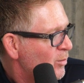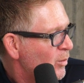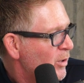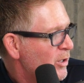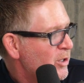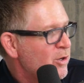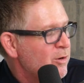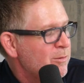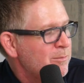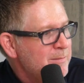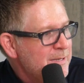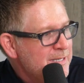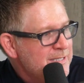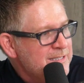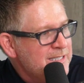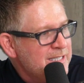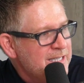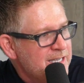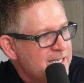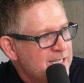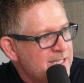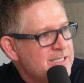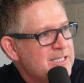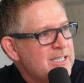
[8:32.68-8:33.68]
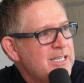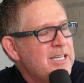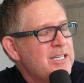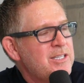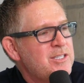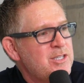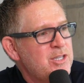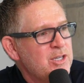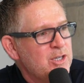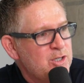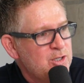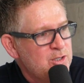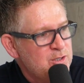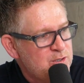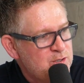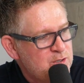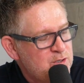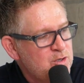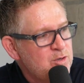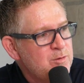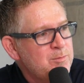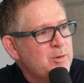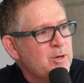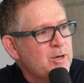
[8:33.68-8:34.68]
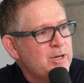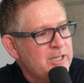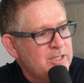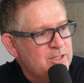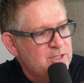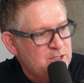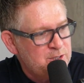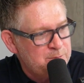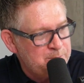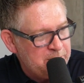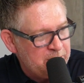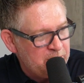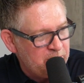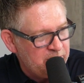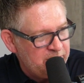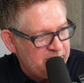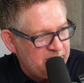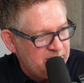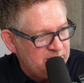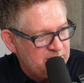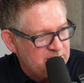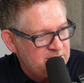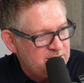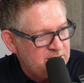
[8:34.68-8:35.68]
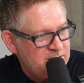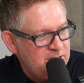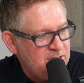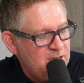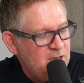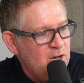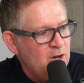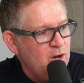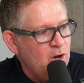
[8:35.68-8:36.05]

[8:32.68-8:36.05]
What you're missing is it's the consumer experience